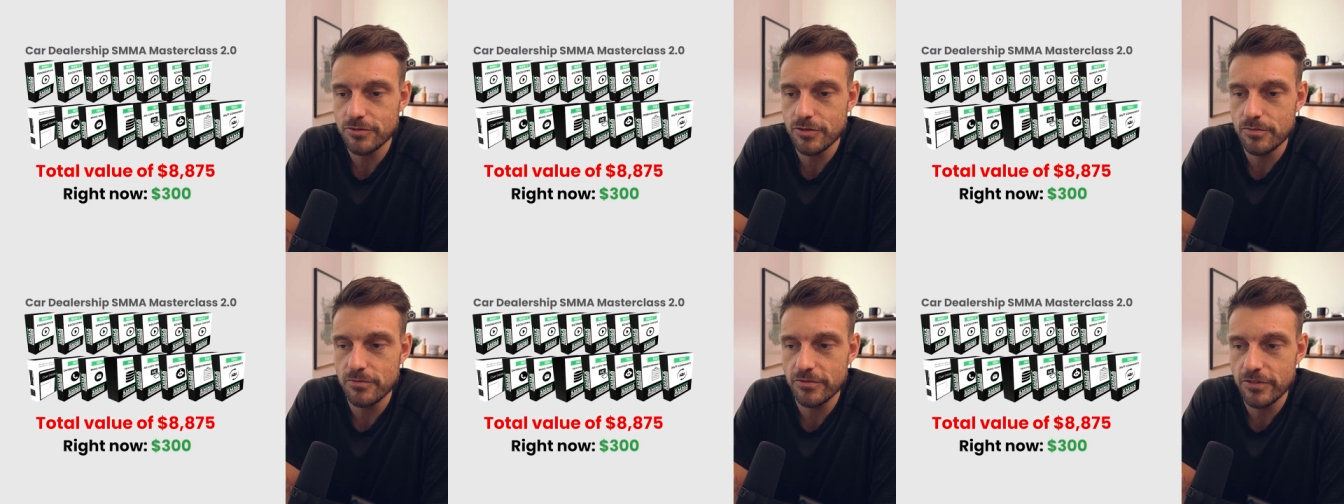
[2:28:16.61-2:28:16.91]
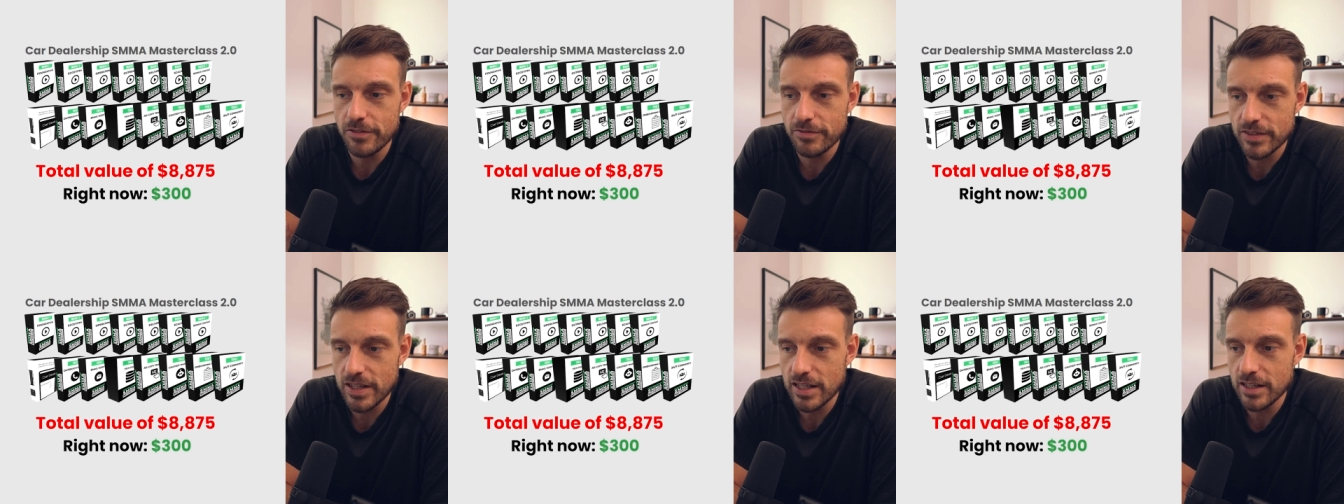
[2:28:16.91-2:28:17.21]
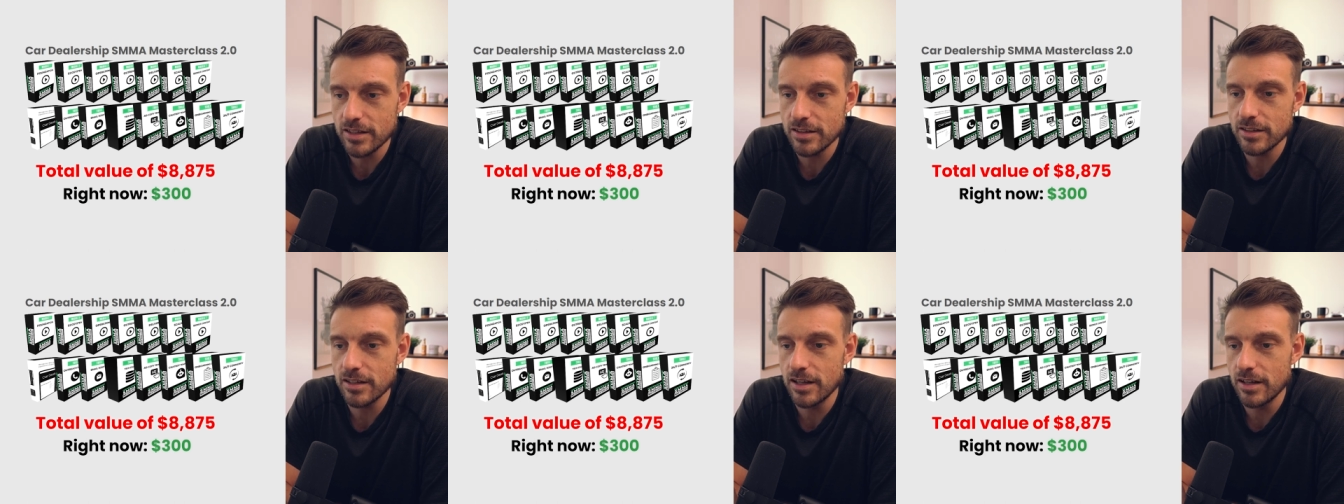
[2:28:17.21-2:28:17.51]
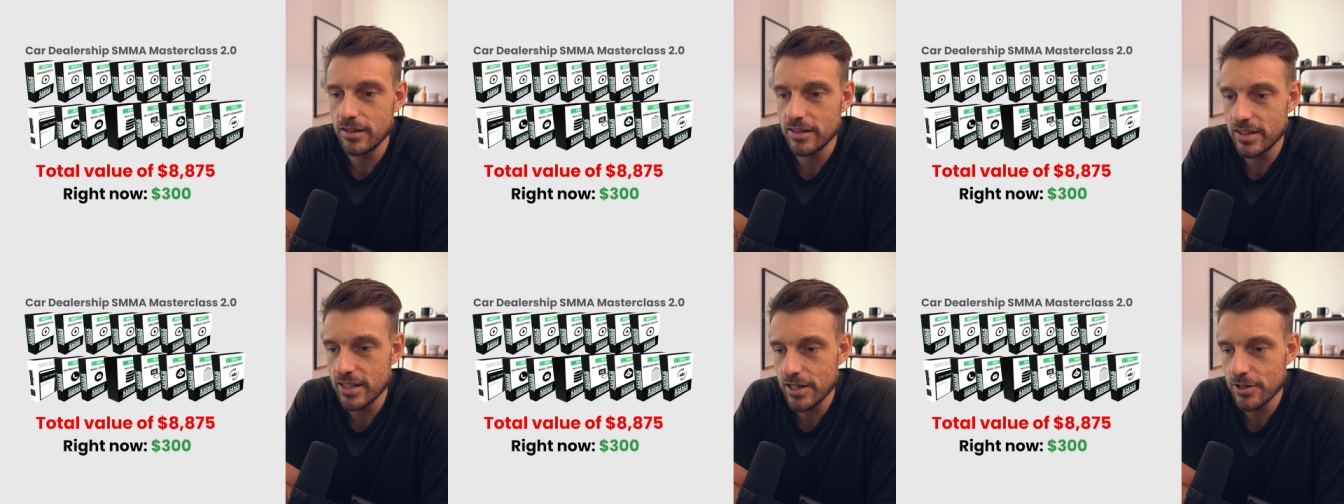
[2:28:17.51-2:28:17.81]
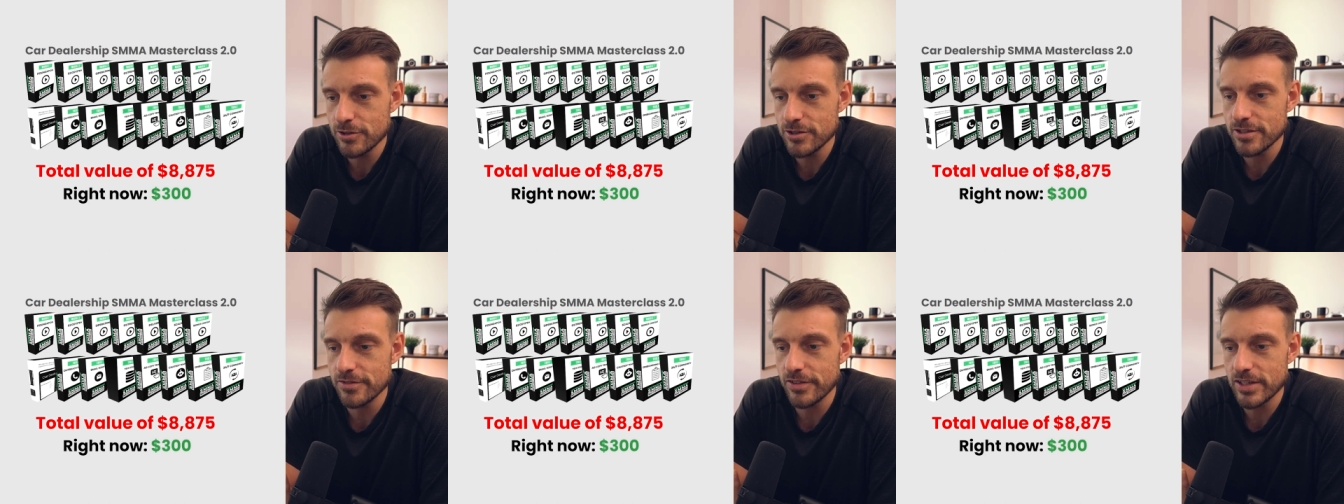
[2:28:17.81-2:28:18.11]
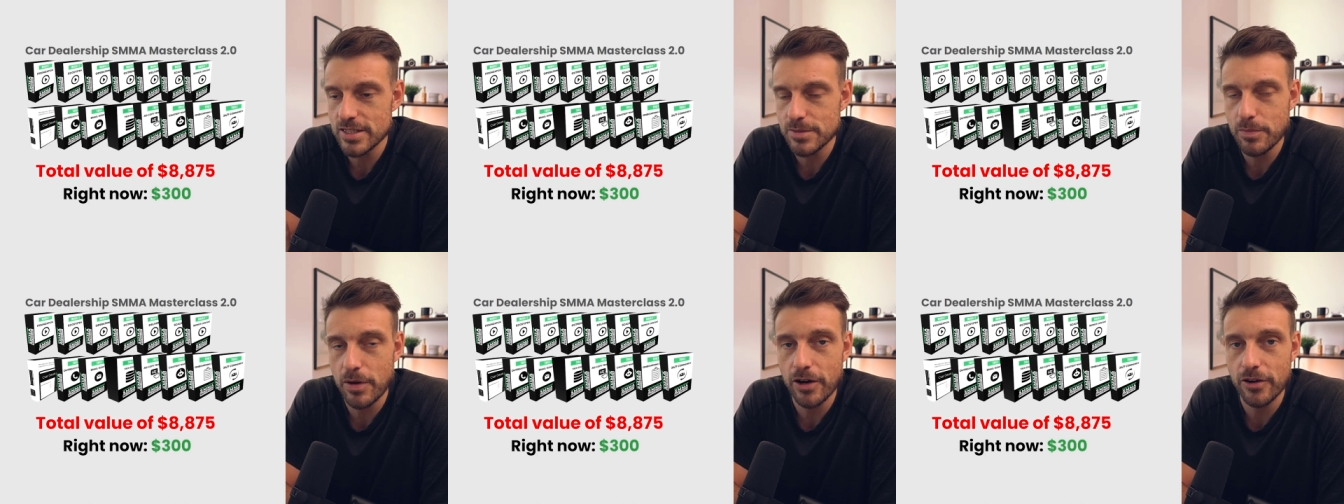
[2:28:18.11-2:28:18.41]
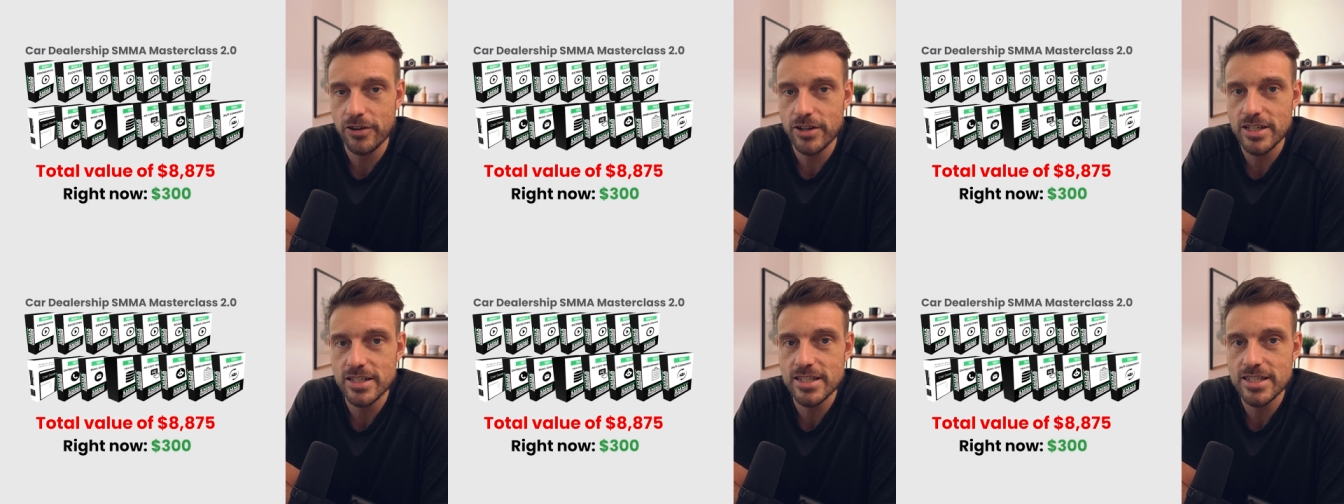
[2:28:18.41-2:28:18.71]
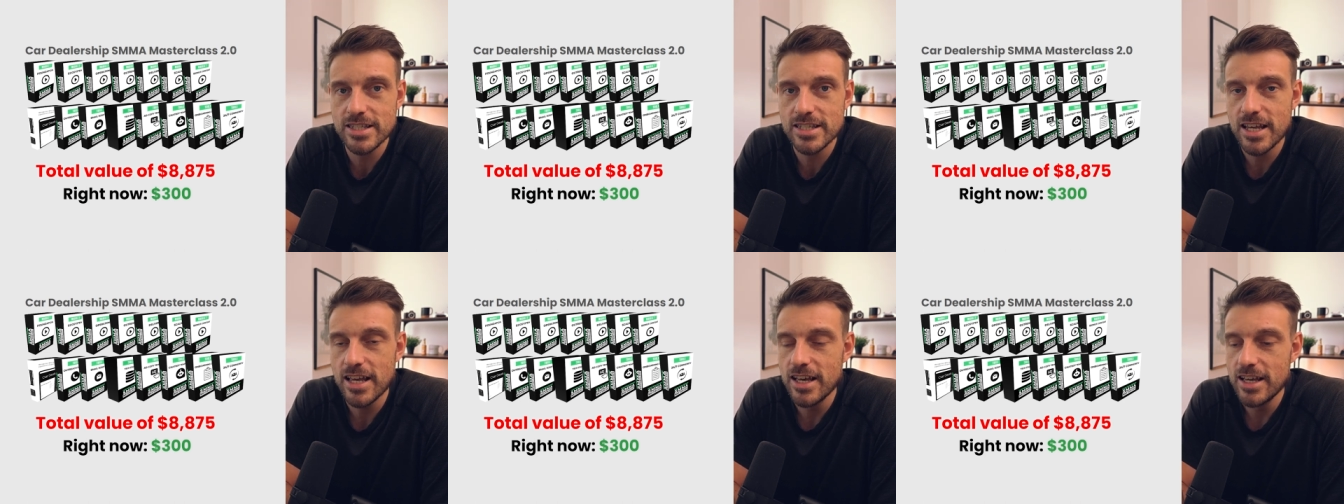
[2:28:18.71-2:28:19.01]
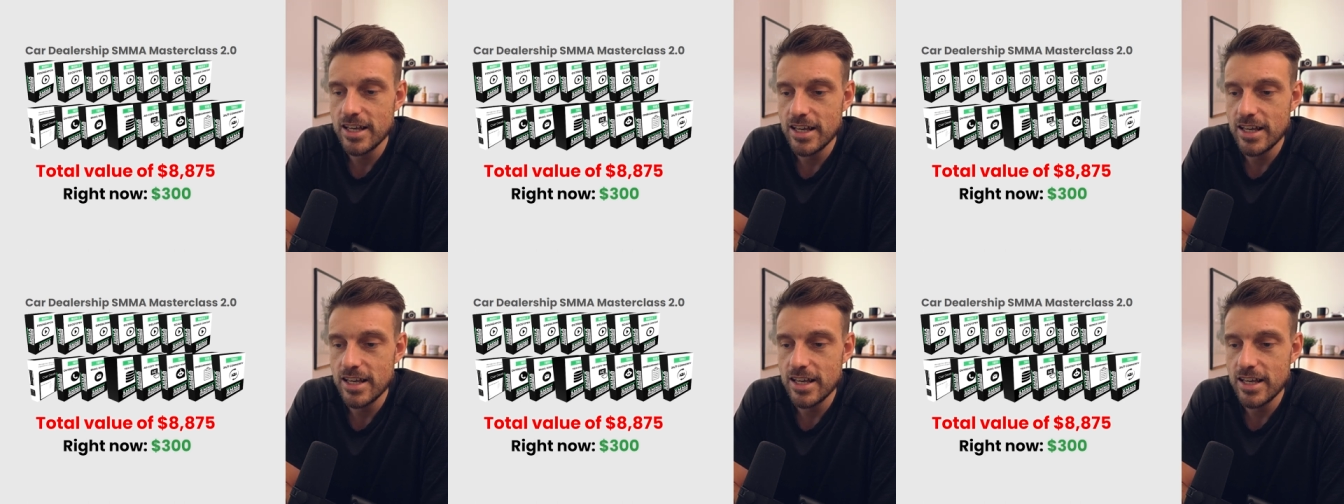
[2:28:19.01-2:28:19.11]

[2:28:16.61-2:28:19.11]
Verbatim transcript: from 15 years of experience